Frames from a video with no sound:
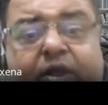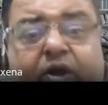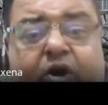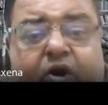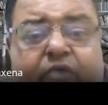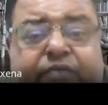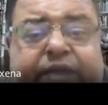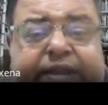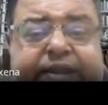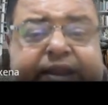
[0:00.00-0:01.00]
of
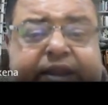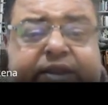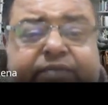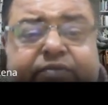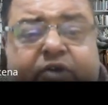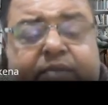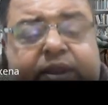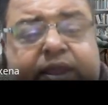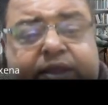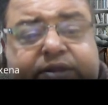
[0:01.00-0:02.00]
interactive
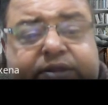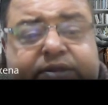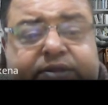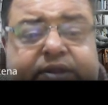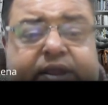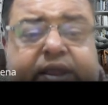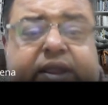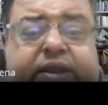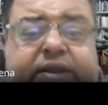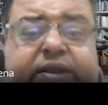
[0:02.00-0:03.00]
communications
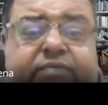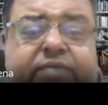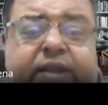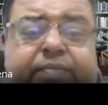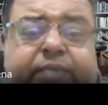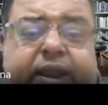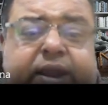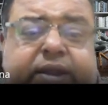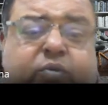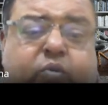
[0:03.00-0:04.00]
developed
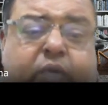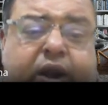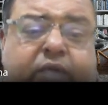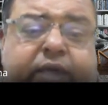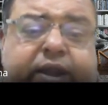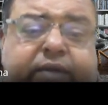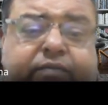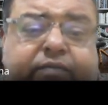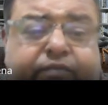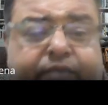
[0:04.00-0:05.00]
at worldwide
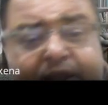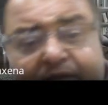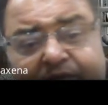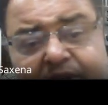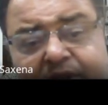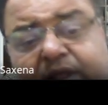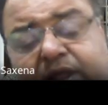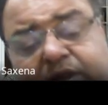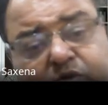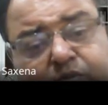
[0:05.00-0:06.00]
level
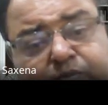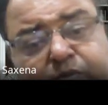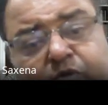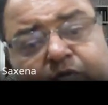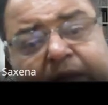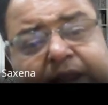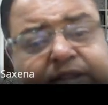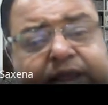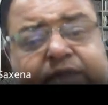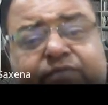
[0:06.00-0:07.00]
to provide
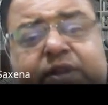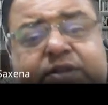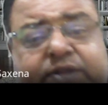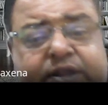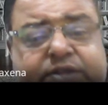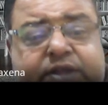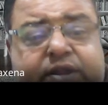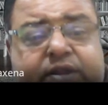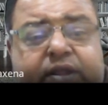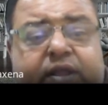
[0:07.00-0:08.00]
the infrastructure
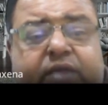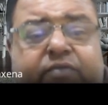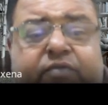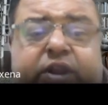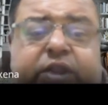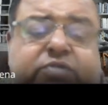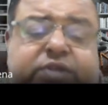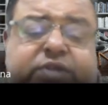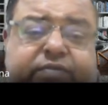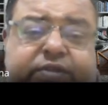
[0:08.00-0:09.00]
for new
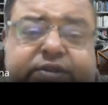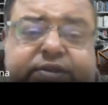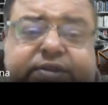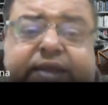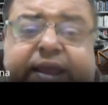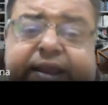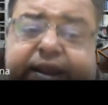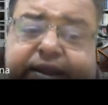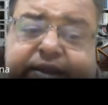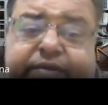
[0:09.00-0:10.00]
services and
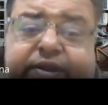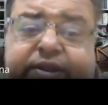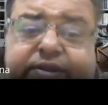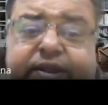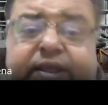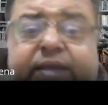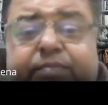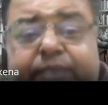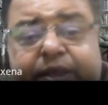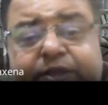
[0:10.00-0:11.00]
activities
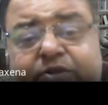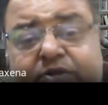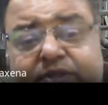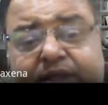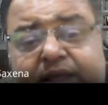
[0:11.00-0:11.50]
based on the